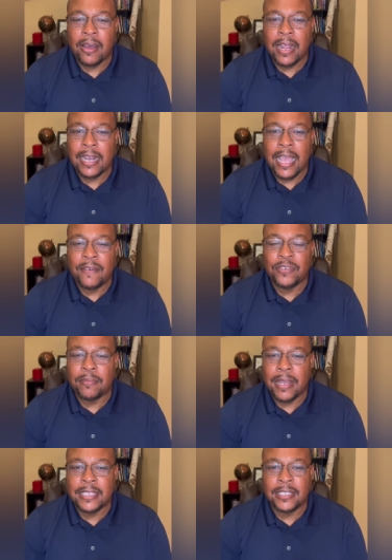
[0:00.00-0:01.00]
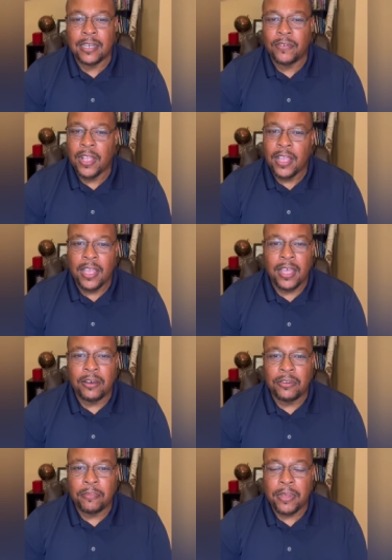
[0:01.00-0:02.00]
I laughed to myself,
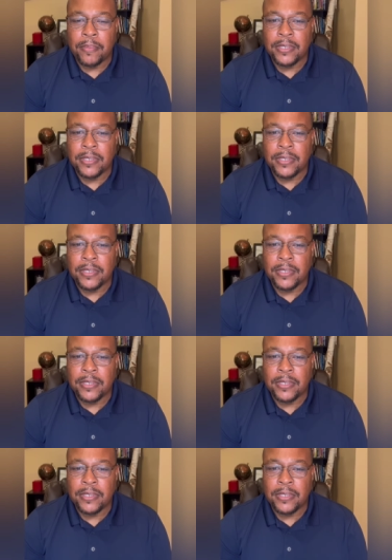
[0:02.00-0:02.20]
Elder Pippins,